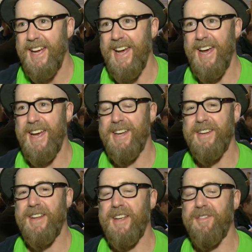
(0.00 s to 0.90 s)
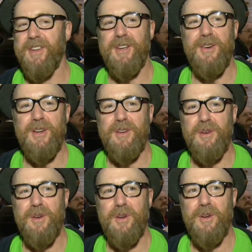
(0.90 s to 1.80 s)
And if you
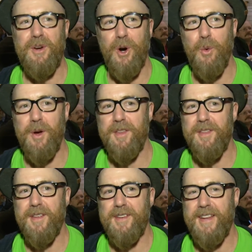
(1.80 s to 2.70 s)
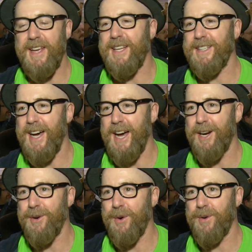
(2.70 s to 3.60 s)
go with taking the
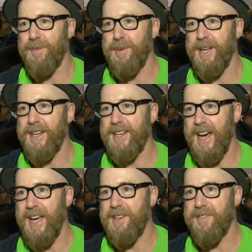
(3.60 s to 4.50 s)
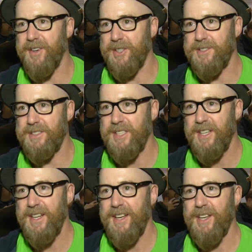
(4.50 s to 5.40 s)
high road and being kind first,
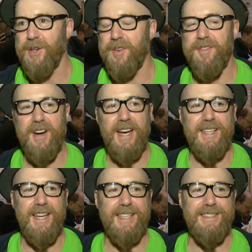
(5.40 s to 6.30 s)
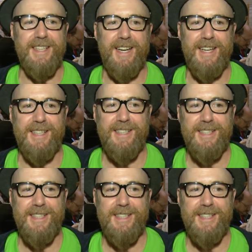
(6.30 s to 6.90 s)
you will find that uh,